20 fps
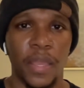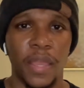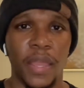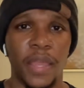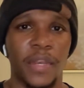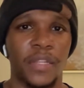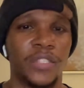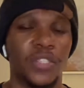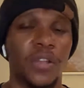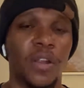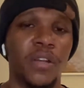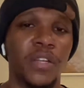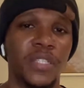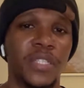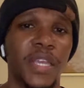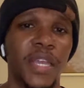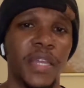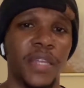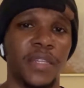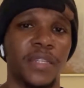And I started
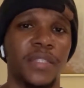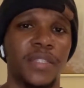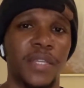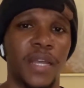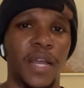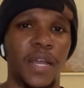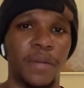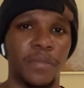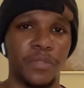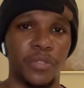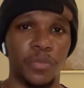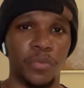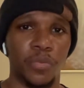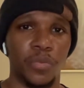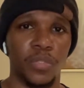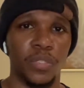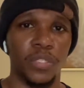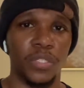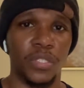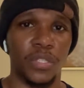taking the time to
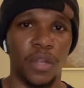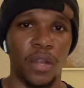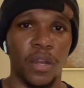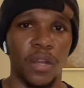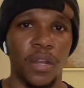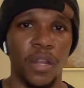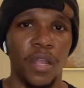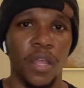really start